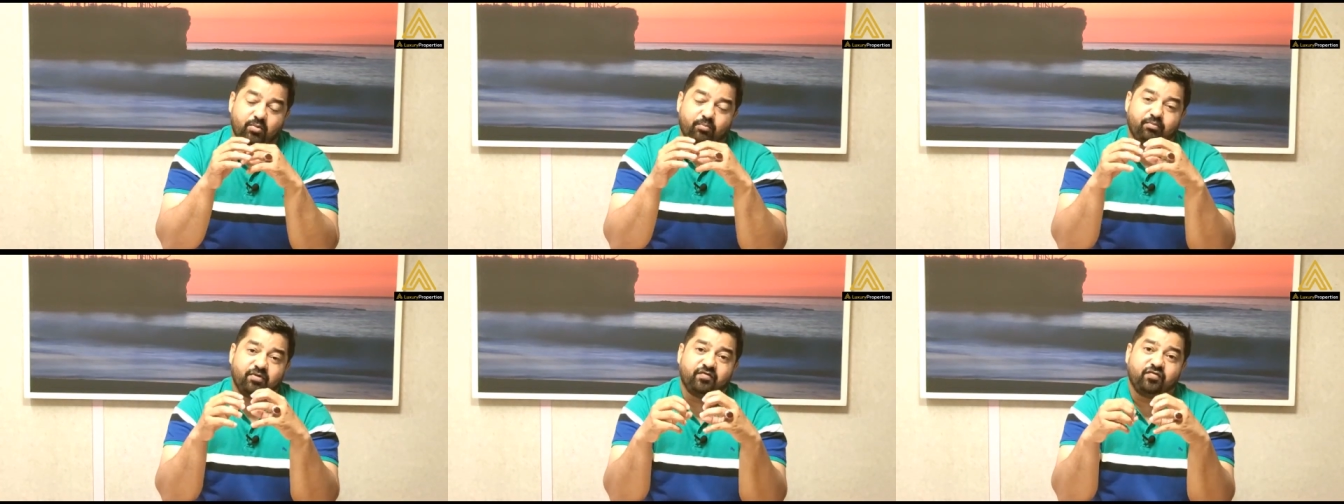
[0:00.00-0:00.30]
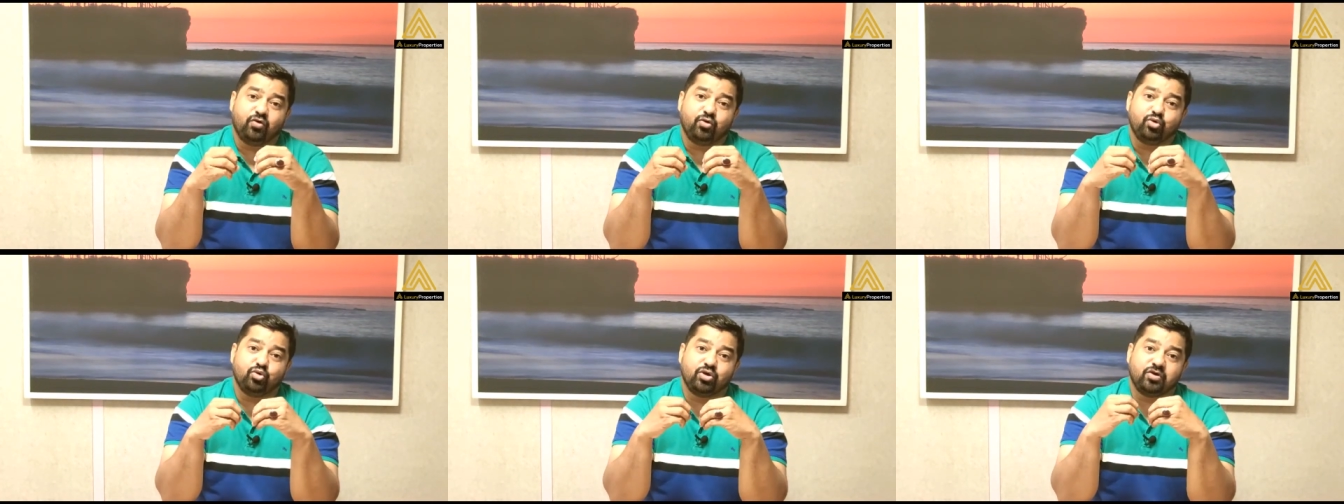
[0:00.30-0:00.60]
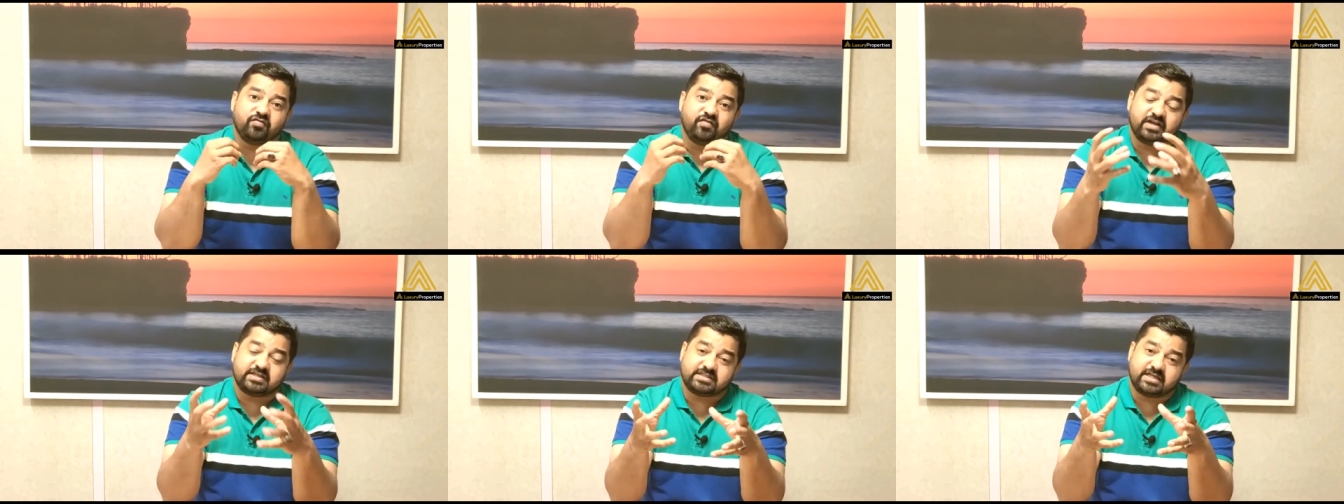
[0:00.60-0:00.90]
before you
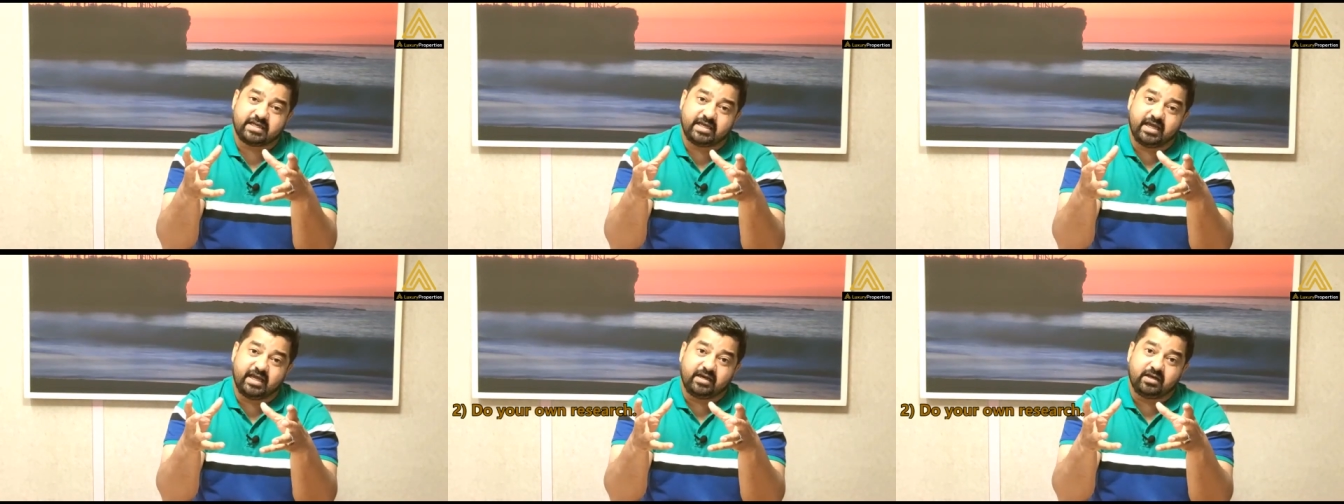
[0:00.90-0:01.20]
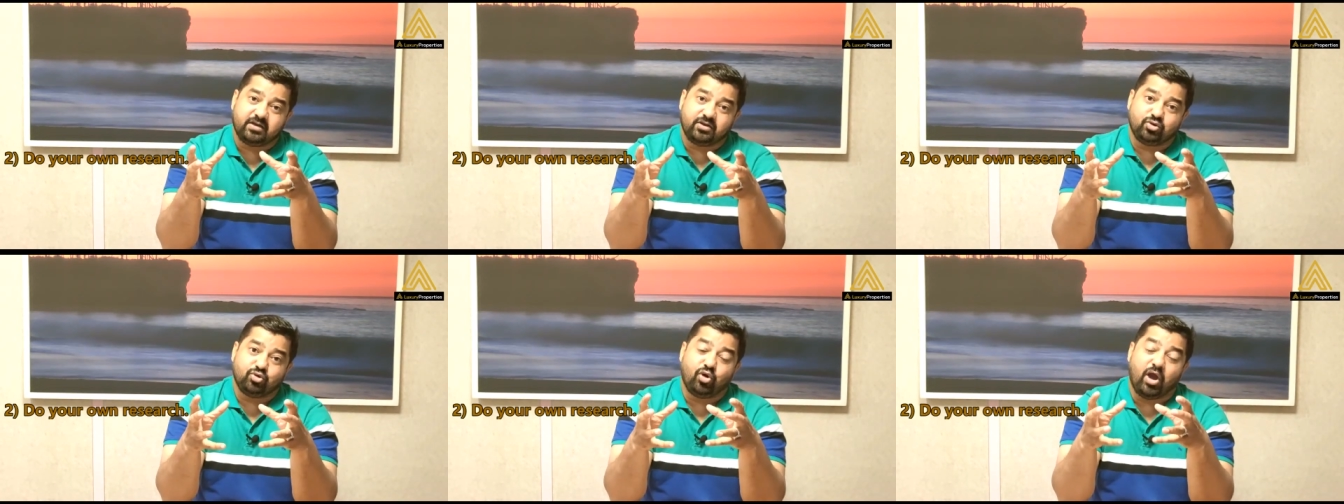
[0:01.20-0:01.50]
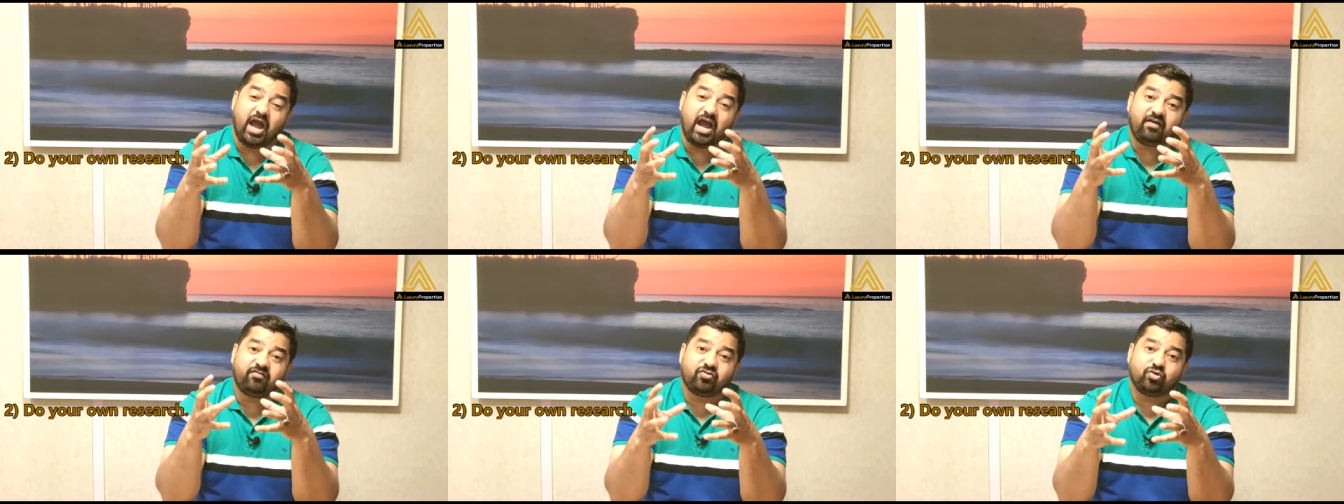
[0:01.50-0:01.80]
invest again, you
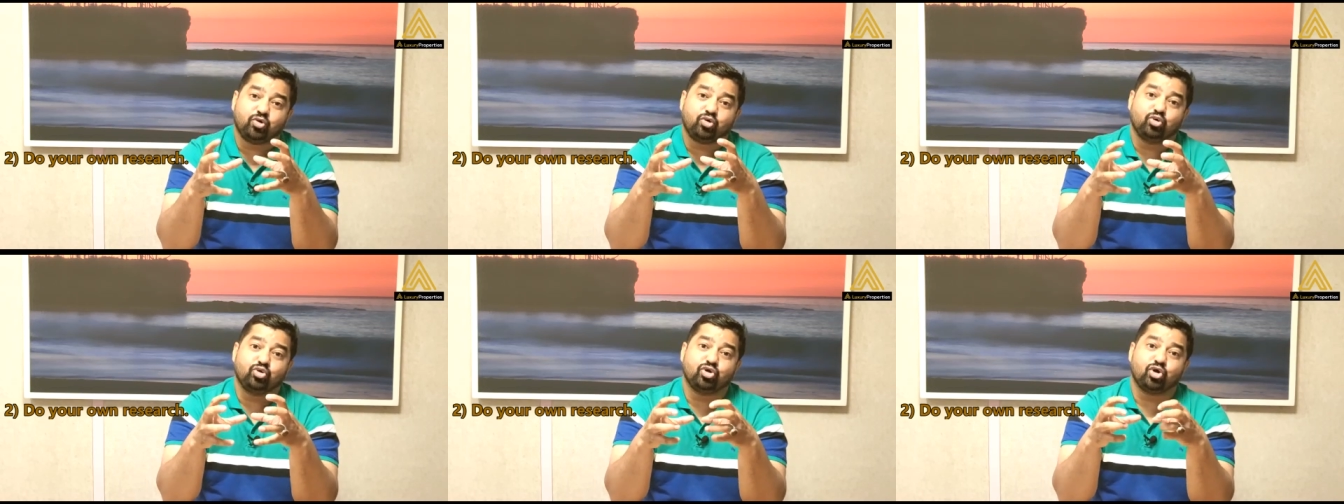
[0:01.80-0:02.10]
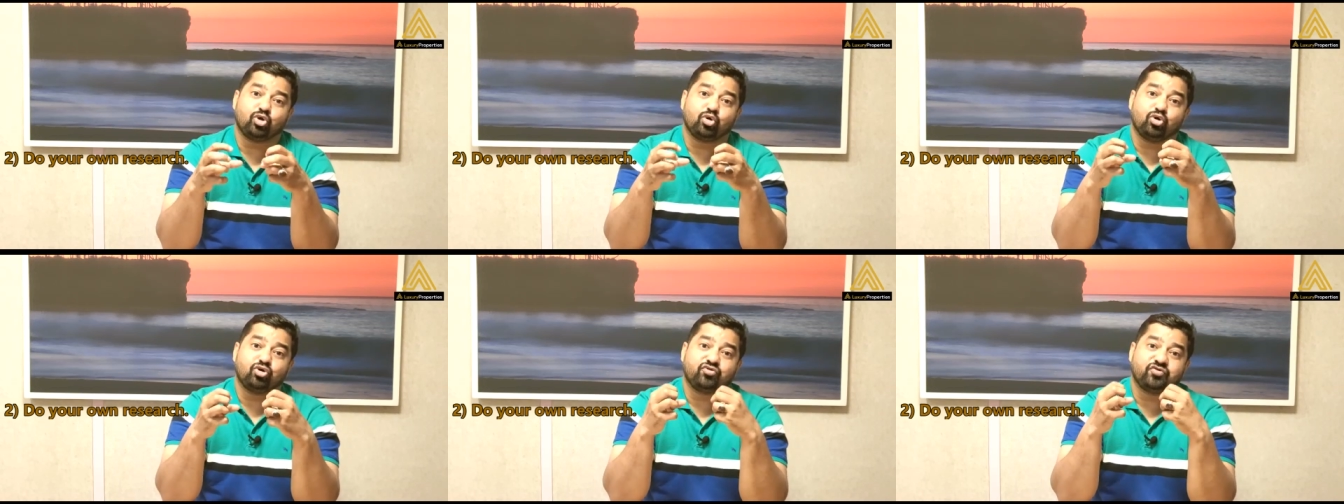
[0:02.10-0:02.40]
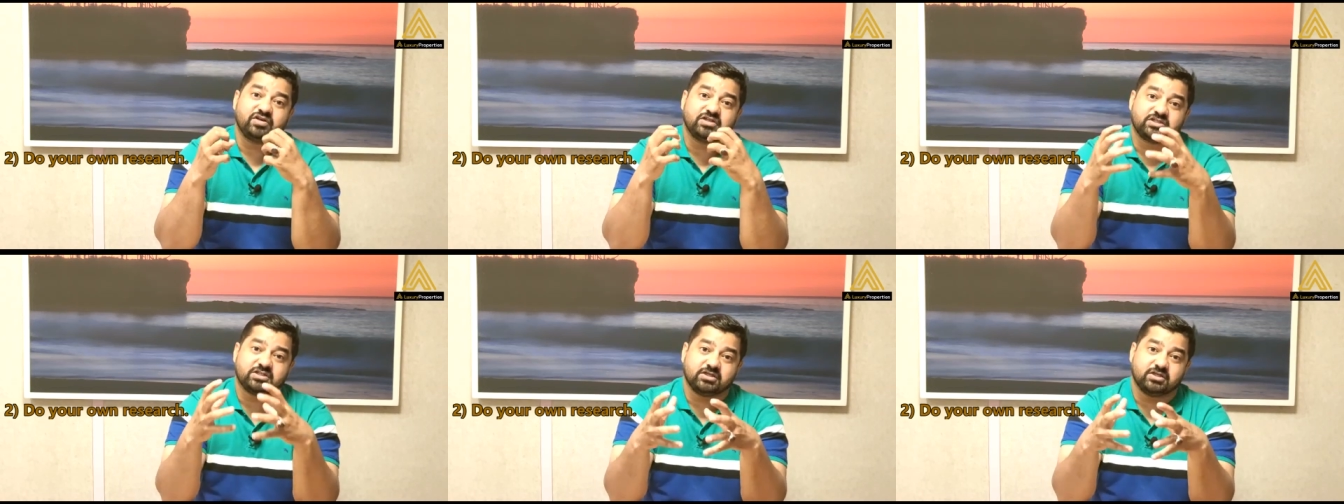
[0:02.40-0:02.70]
have to do your own
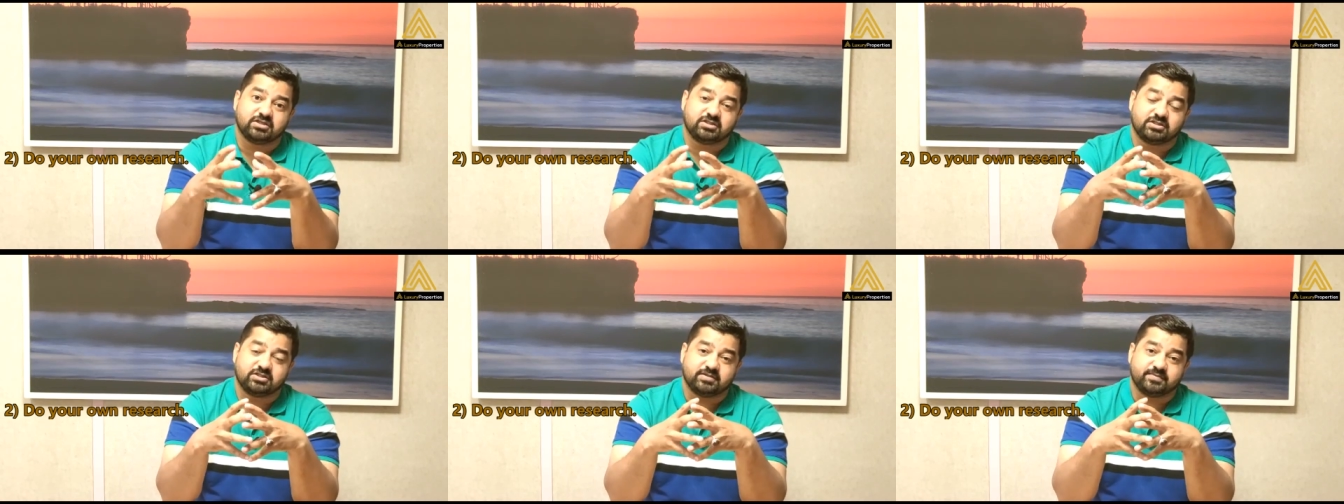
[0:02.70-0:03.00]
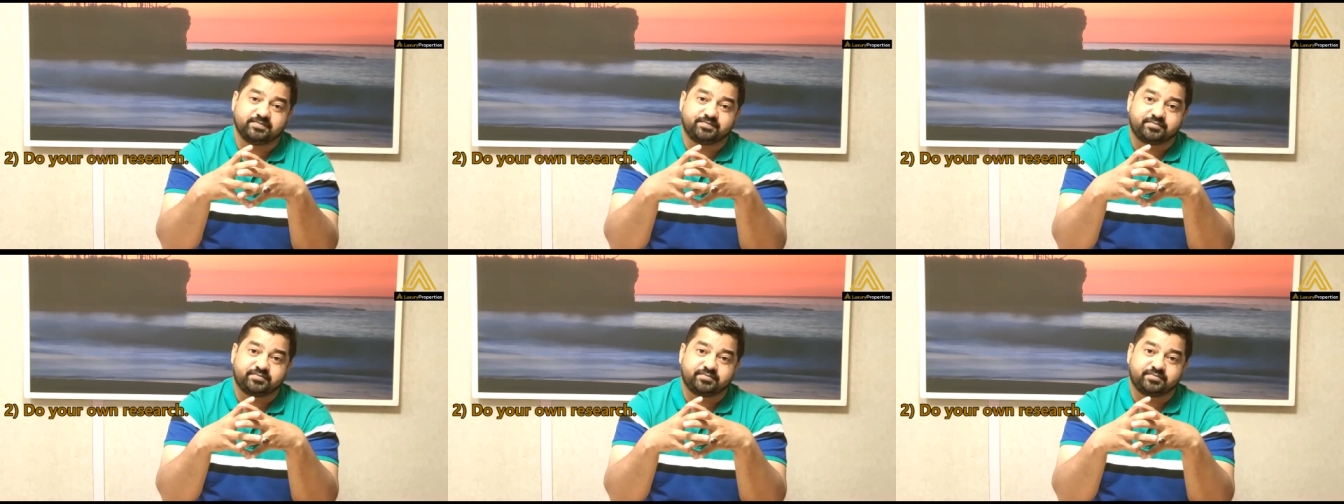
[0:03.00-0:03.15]
research.